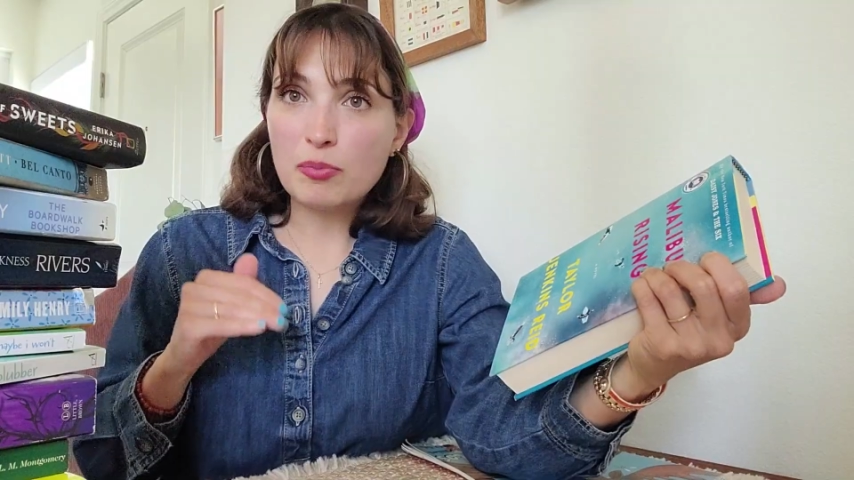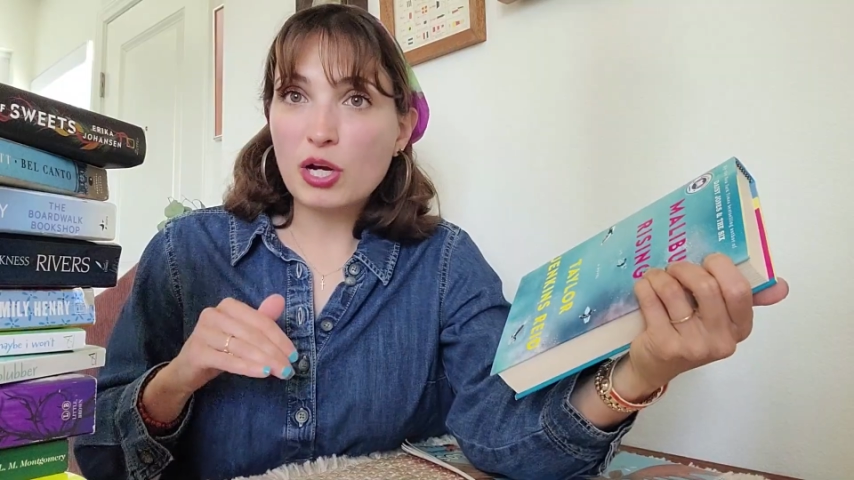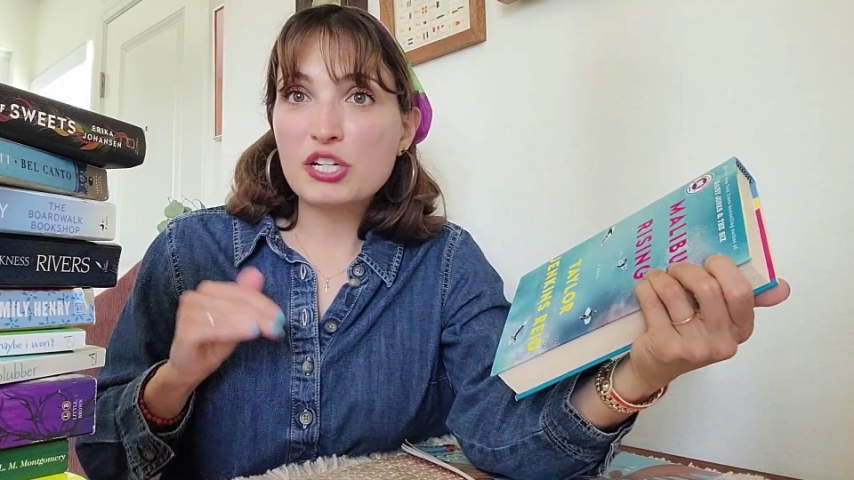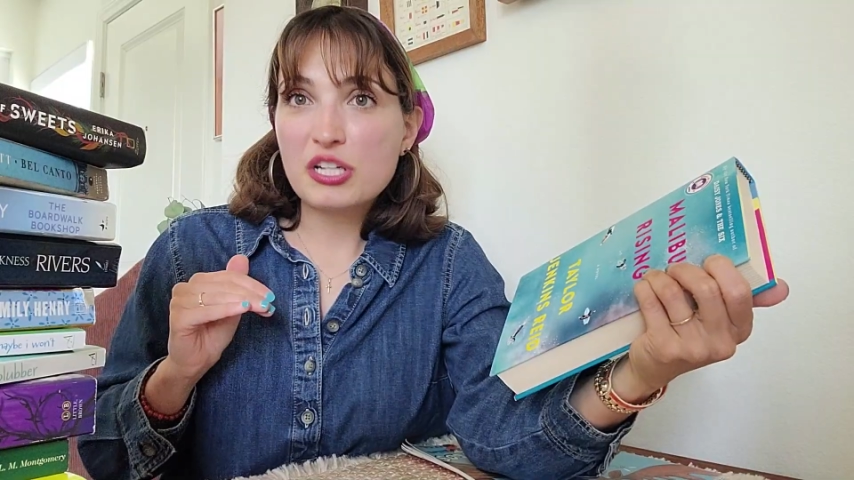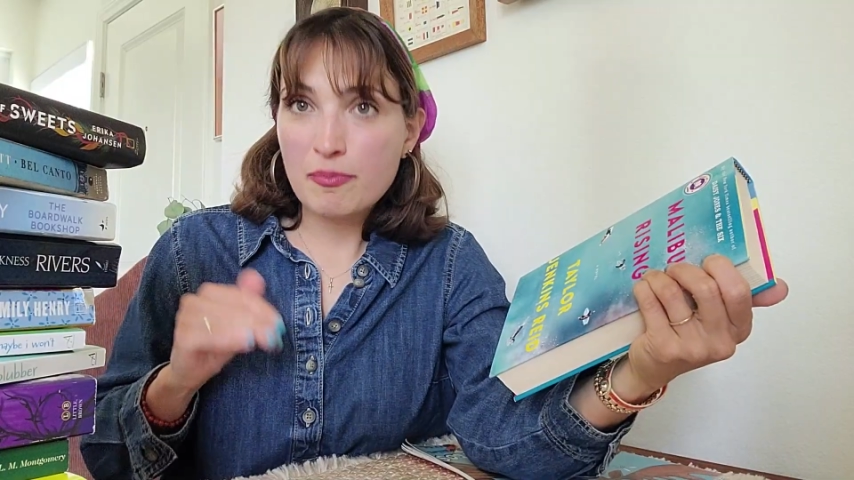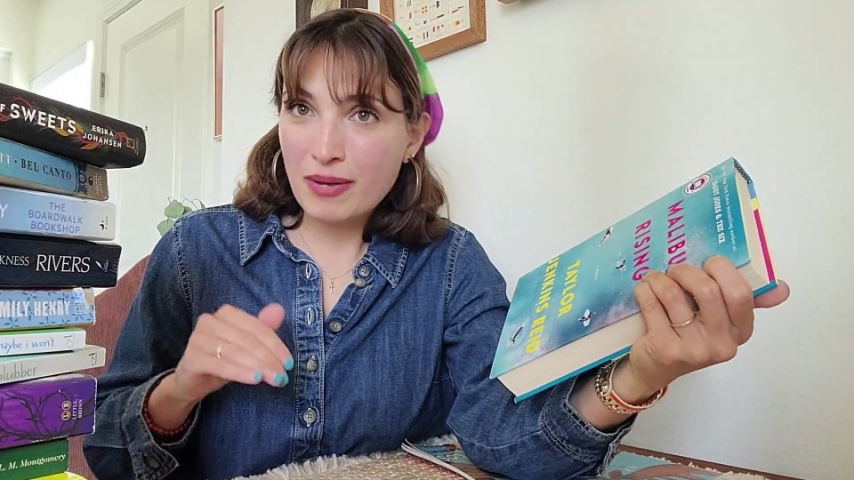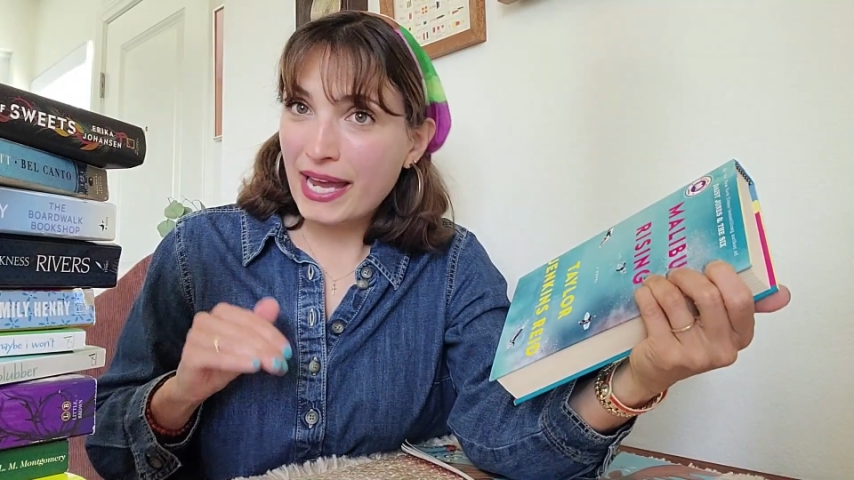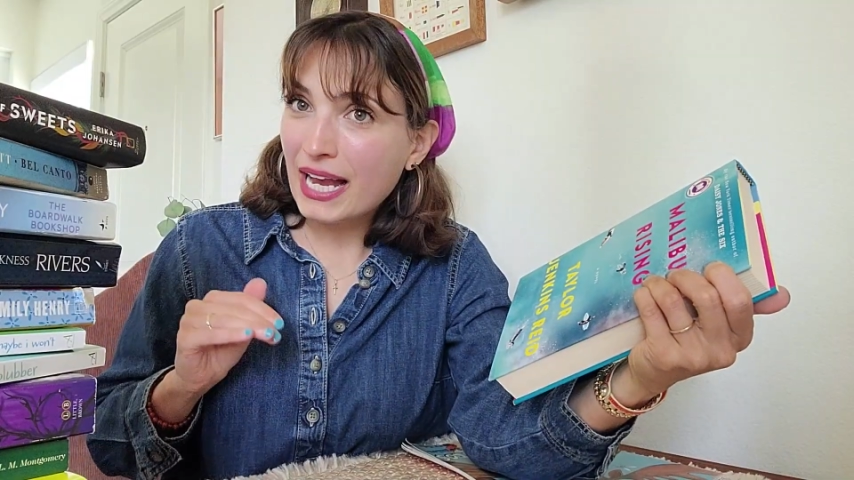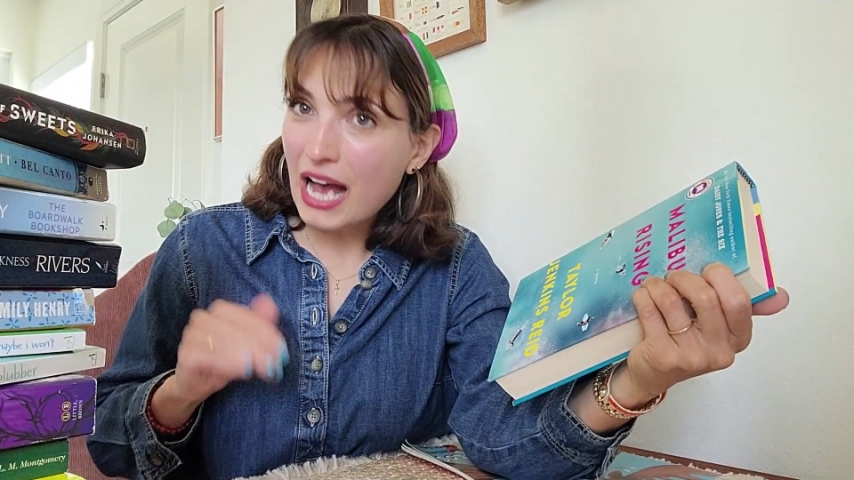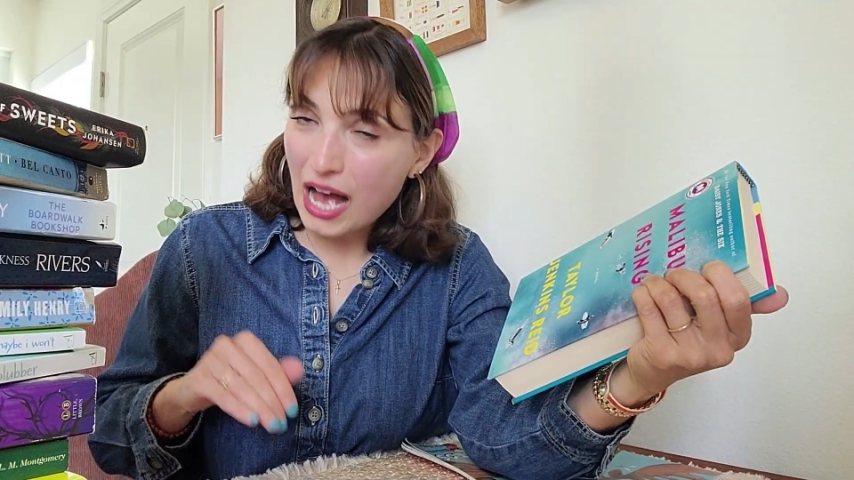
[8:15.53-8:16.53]
book to
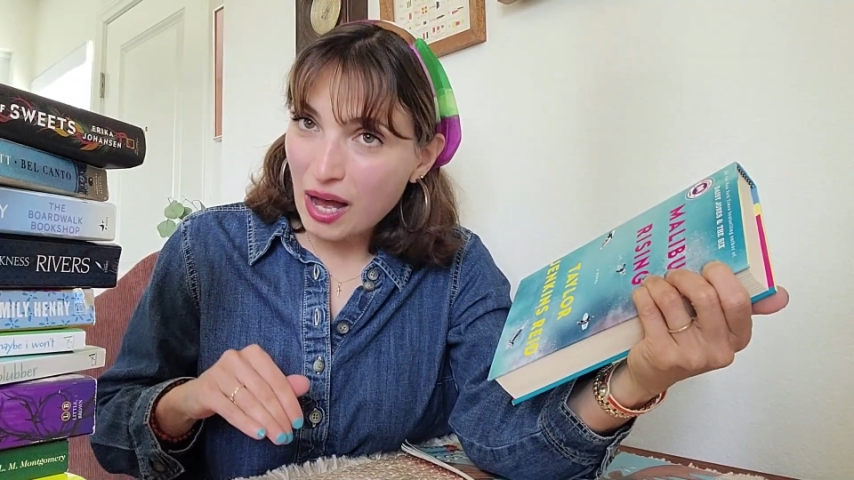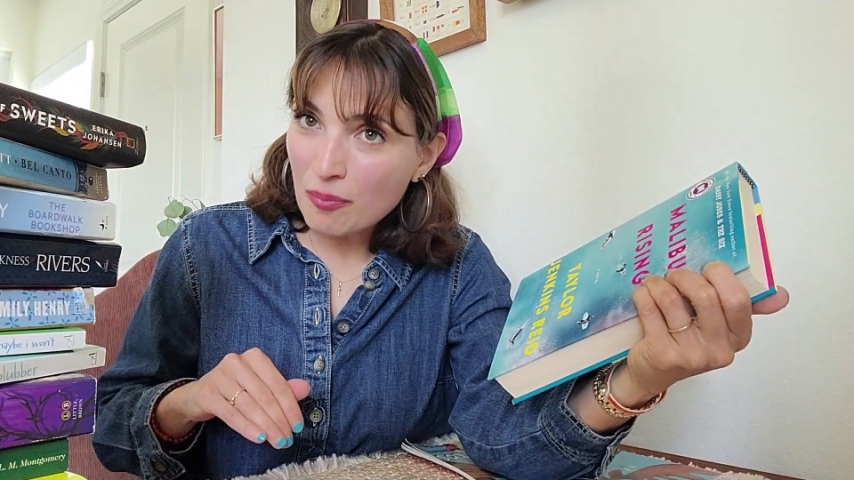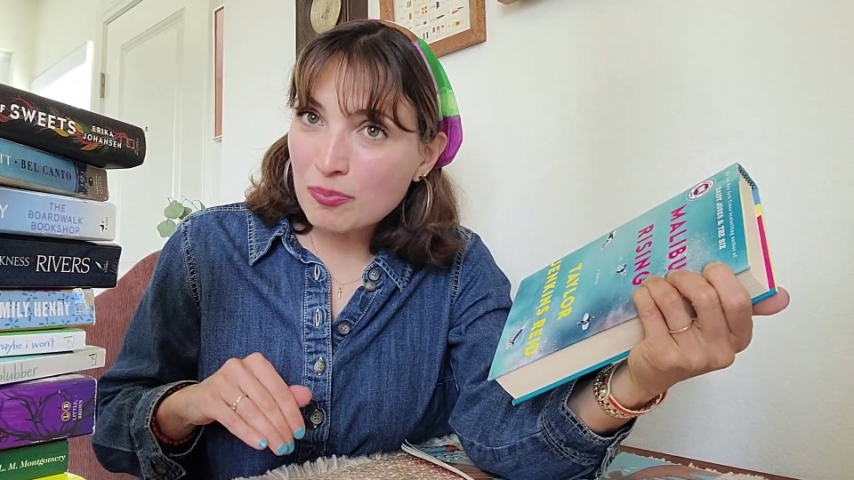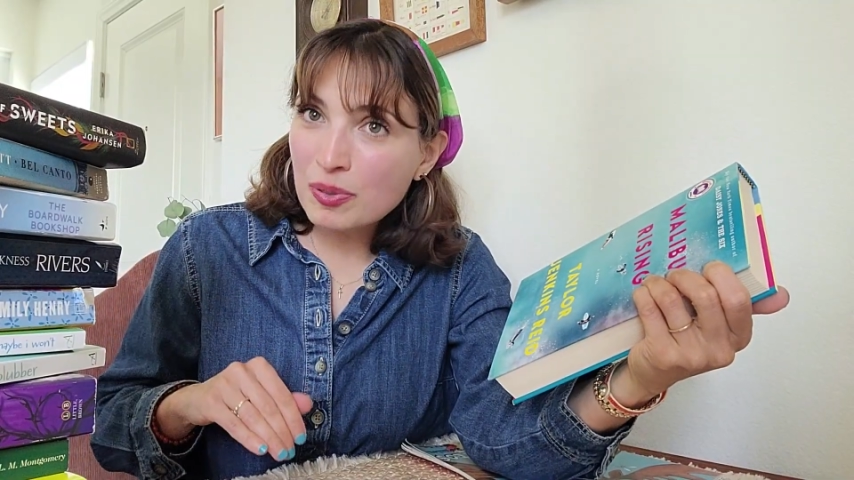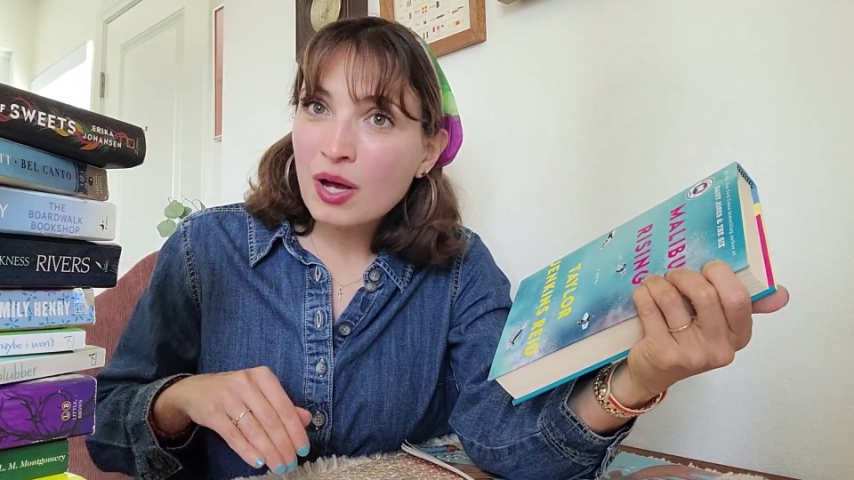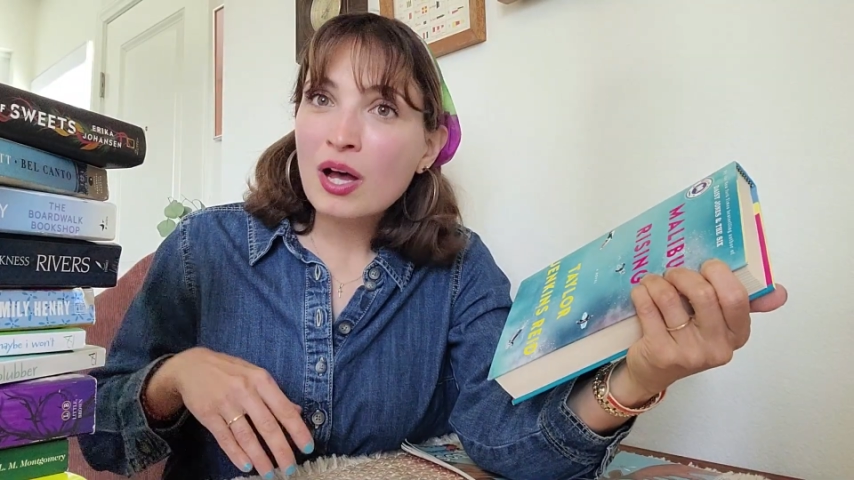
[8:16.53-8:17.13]
pick up